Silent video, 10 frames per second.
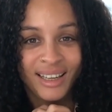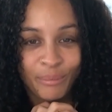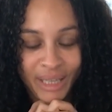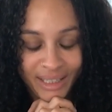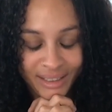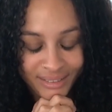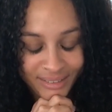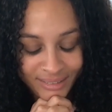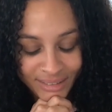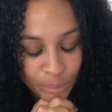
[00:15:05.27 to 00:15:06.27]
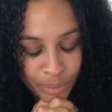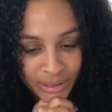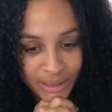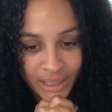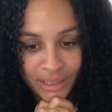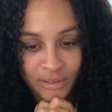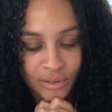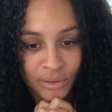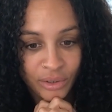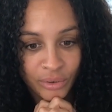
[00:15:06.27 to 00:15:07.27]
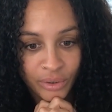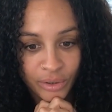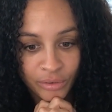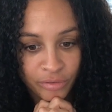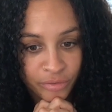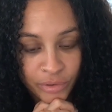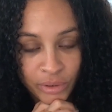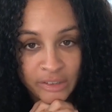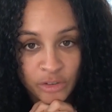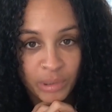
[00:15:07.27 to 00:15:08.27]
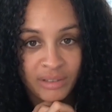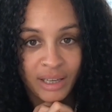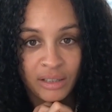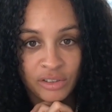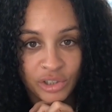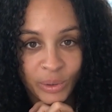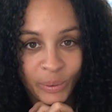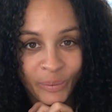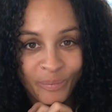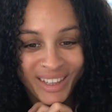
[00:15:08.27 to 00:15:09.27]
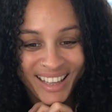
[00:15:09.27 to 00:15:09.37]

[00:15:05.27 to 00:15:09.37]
may it deepen into your fullest potential,